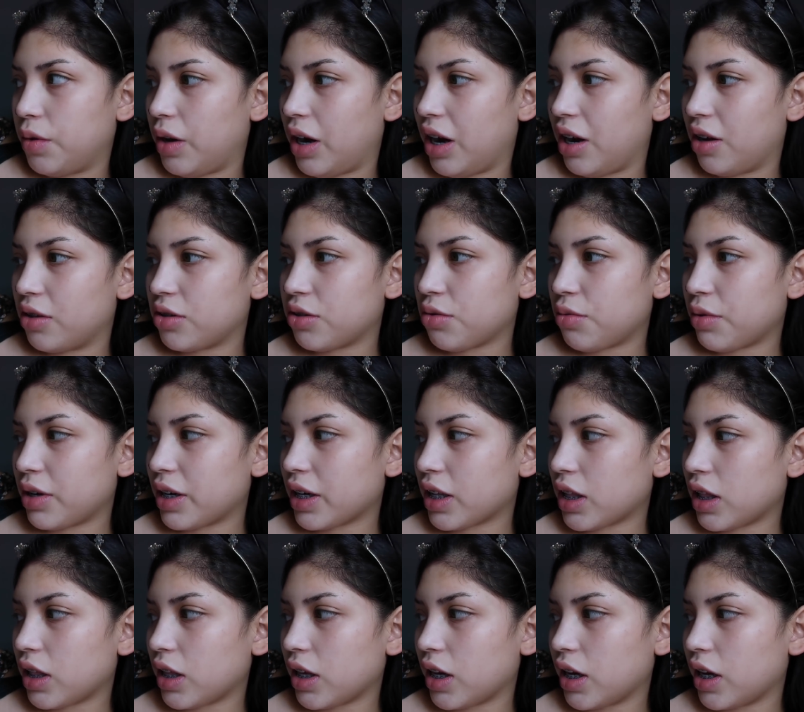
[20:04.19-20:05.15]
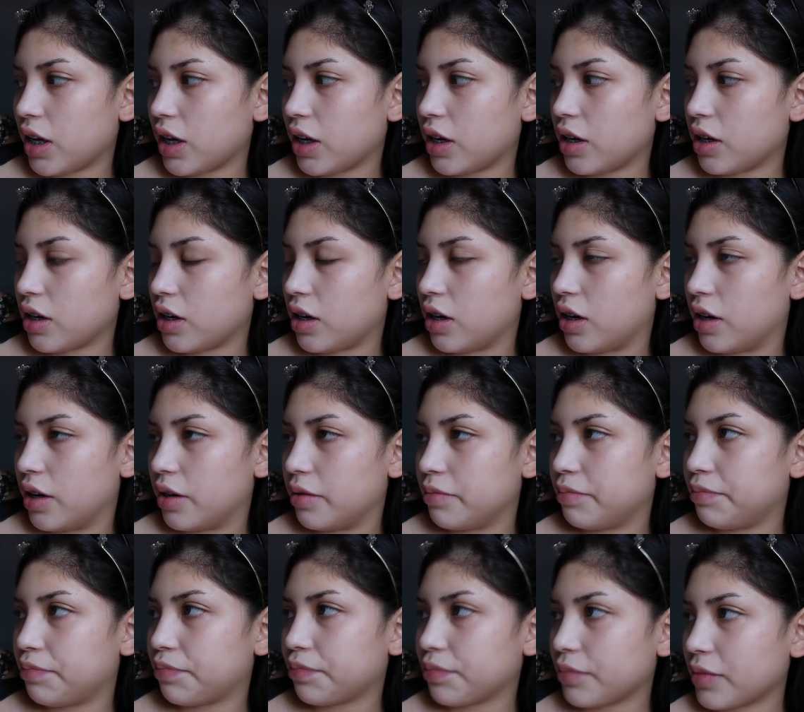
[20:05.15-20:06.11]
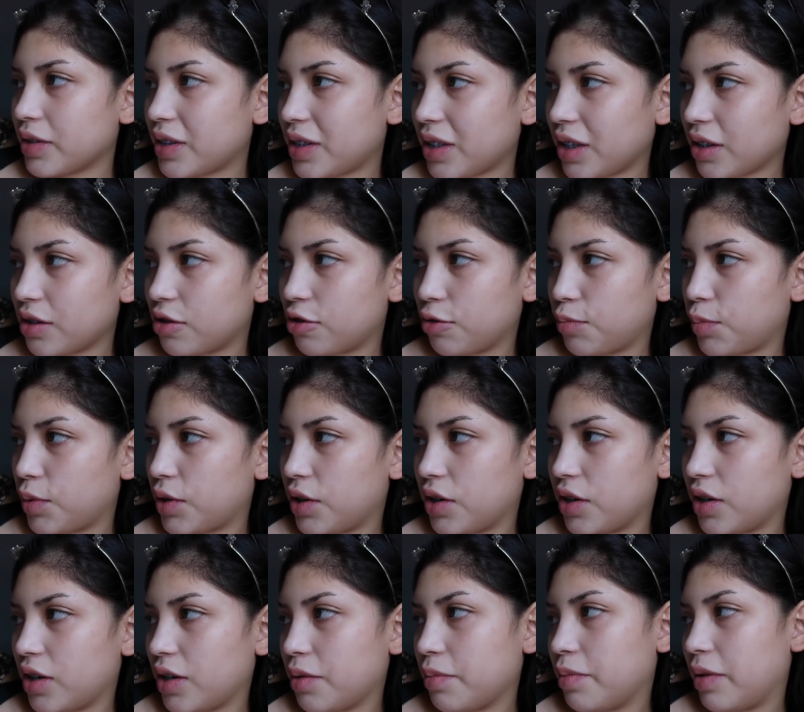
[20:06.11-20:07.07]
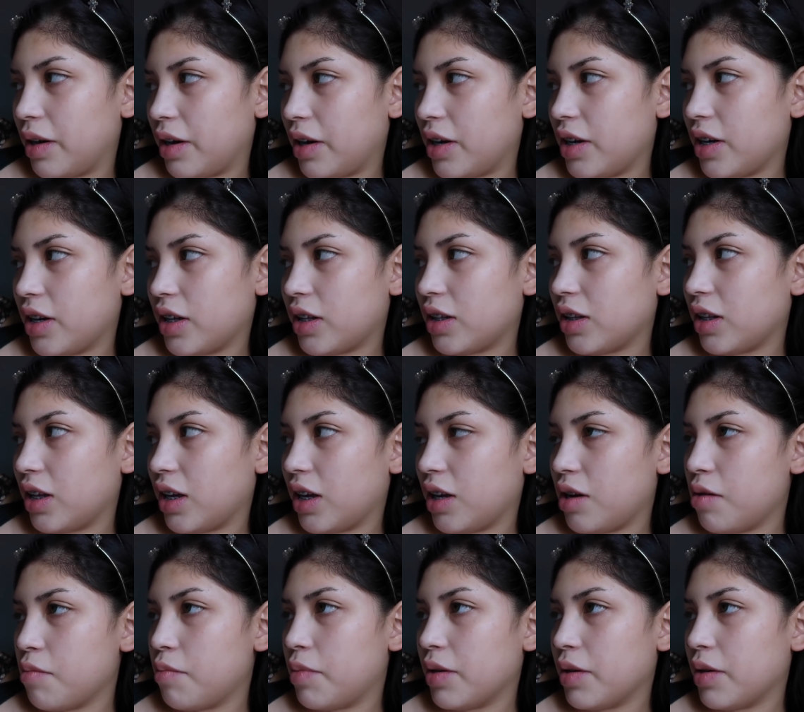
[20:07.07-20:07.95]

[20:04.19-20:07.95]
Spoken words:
And I also want to clean. It's not super dirty, but I need to clean.